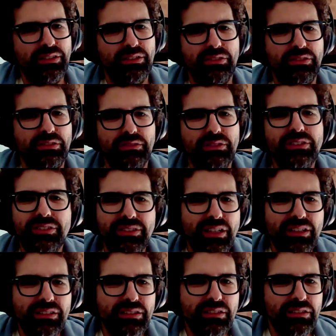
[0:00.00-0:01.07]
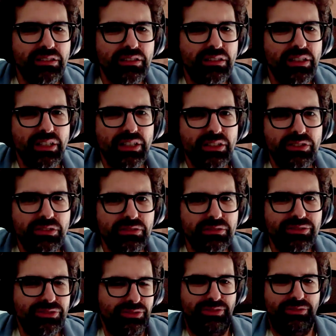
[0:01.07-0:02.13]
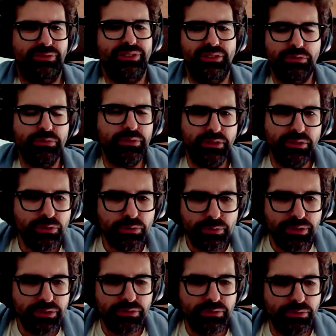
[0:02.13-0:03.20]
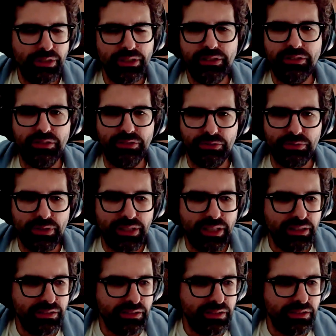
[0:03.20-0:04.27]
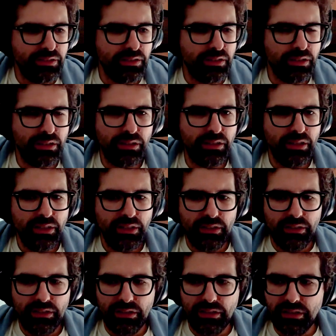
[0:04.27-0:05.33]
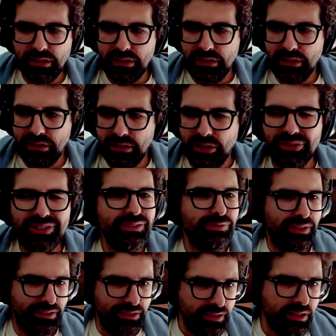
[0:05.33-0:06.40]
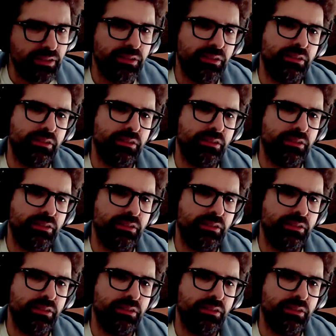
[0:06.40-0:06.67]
So it's not so there's really no reason why it's centralized and ossified like that.